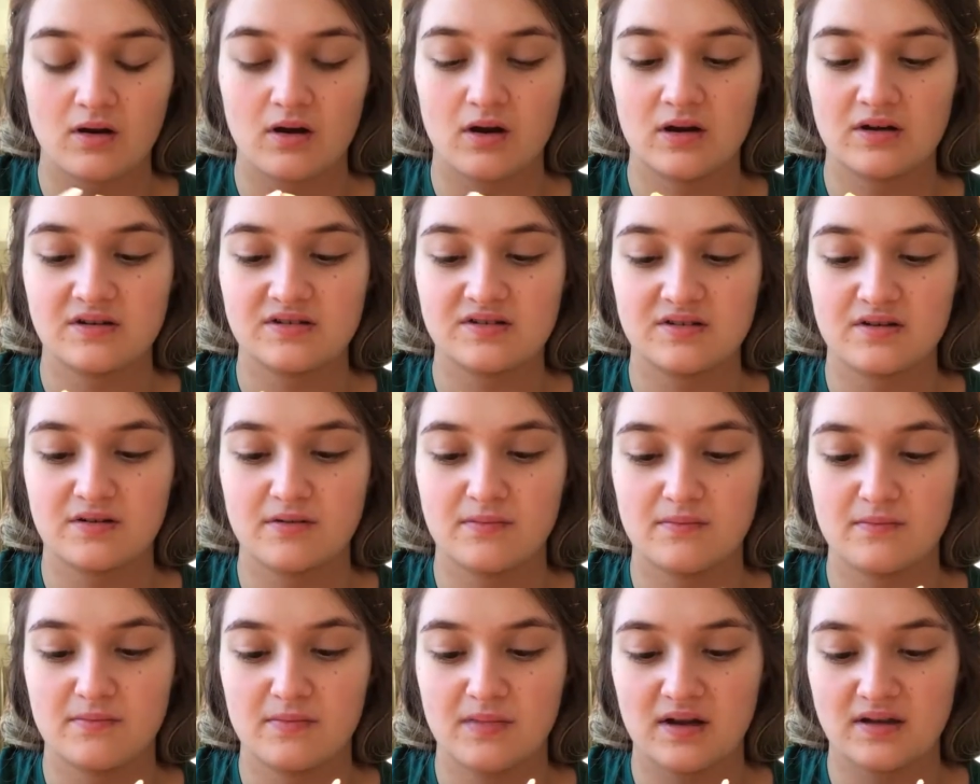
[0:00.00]
I just got a
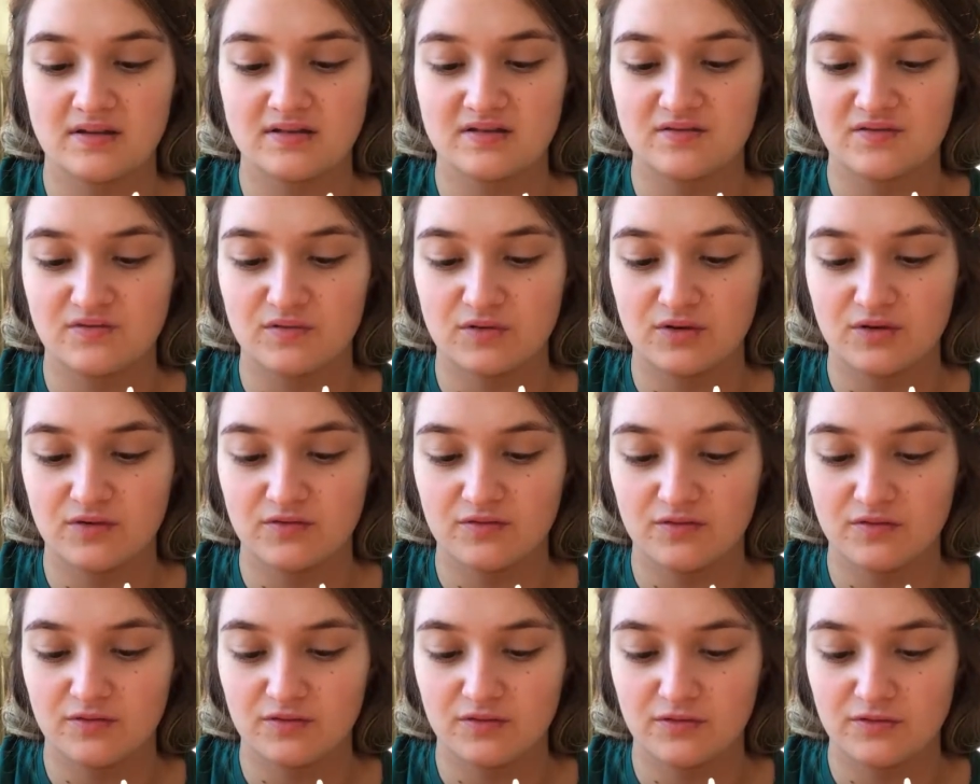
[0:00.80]
massive wad of
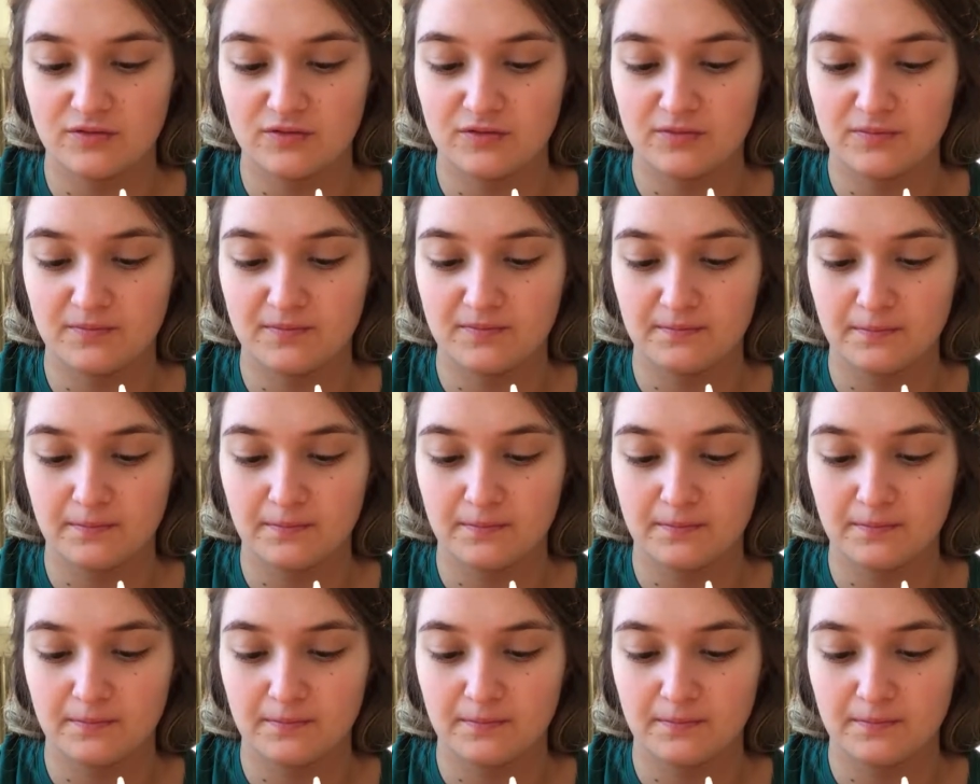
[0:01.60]
glue